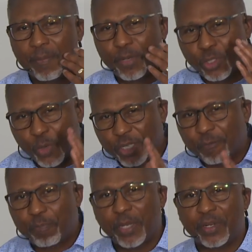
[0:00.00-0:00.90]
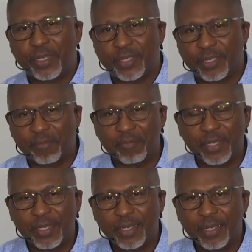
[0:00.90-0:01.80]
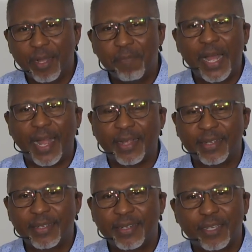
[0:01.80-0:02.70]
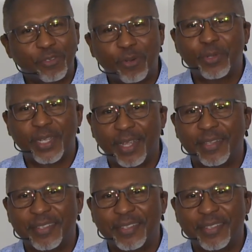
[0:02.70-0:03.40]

but to experience Him. Come back. Let us grow together.